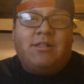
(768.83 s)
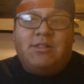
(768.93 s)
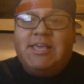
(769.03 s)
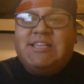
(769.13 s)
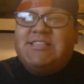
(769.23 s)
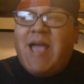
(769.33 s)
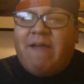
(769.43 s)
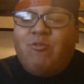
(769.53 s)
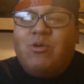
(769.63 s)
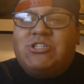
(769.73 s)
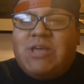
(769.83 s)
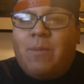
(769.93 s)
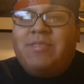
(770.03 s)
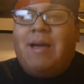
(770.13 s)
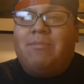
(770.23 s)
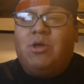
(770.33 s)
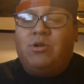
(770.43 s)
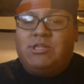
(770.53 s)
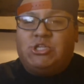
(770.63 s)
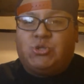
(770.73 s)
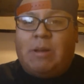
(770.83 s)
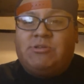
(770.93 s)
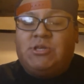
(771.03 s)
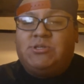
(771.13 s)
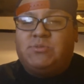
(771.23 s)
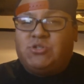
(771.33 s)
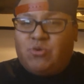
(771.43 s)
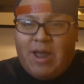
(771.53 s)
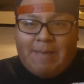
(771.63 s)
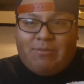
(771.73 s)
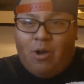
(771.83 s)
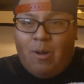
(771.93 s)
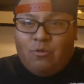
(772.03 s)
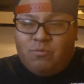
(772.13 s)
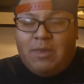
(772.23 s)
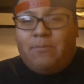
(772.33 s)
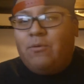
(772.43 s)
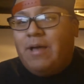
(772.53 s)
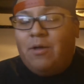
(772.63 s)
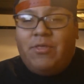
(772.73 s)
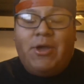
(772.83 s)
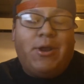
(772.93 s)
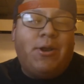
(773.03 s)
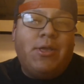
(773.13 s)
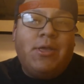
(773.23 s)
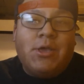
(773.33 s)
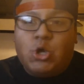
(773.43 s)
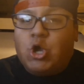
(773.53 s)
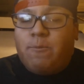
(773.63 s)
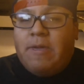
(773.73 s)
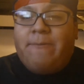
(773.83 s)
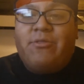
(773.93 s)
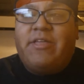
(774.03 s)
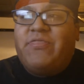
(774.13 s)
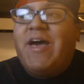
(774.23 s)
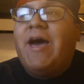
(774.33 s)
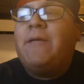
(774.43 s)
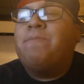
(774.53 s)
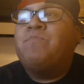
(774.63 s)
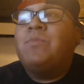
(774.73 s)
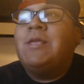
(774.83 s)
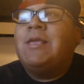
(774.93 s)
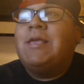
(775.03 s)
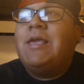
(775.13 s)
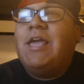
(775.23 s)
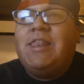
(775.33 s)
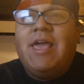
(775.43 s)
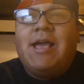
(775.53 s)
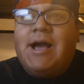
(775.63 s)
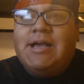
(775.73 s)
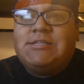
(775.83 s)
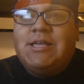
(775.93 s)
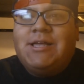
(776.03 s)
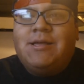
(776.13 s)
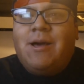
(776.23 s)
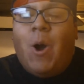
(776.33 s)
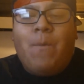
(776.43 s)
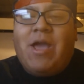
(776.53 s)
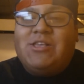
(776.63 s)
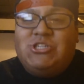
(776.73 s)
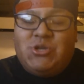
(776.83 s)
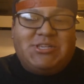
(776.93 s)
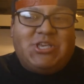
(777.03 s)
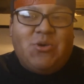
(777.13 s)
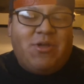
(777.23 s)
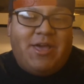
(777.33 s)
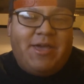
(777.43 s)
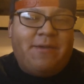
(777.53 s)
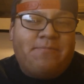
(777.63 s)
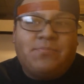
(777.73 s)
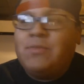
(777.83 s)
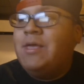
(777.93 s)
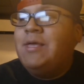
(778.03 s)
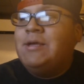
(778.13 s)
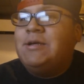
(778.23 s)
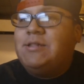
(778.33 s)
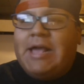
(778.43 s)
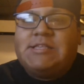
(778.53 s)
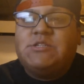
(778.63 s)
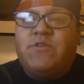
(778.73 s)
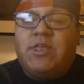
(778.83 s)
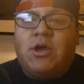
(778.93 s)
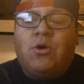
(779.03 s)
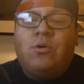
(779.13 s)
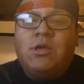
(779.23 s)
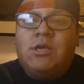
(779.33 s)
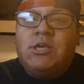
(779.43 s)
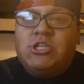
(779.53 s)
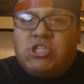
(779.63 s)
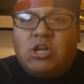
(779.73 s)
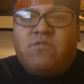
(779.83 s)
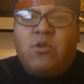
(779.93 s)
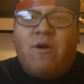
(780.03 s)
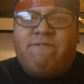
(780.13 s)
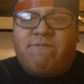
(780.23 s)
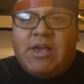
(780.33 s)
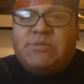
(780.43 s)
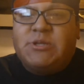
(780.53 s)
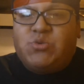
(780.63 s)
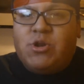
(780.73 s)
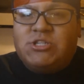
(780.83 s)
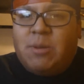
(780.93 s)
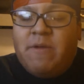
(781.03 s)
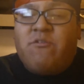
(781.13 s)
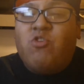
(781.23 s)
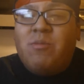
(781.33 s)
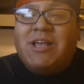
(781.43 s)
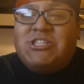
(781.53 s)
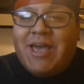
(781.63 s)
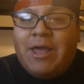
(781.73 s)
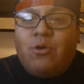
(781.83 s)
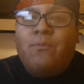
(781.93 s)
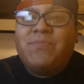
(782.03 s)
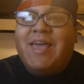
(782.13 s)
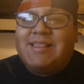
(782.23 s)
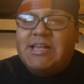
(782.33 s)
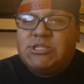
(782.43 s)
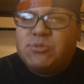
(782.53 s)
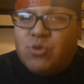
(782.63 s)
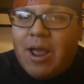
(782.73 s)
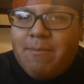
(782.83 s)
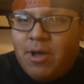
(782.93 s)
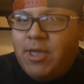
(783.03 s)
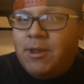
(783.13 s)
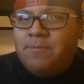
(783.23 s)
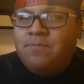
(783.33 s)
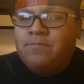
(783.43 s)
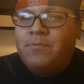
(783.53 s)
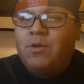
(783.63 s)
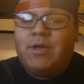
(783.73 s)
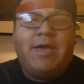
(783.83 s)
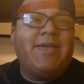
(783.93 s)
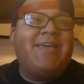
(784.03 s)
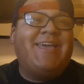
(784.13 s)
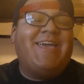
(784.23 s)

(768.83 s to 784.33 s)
Links to everyone's channel will be down below in the description. Subscribe to all those people down there. Good people at that. And yeah, guys, Hope you guys enjoyed this Q&A. Like this video, share this video on Facebook, Twitter, Tumblr. If you're new to my channel, hit that subscribe button, okay?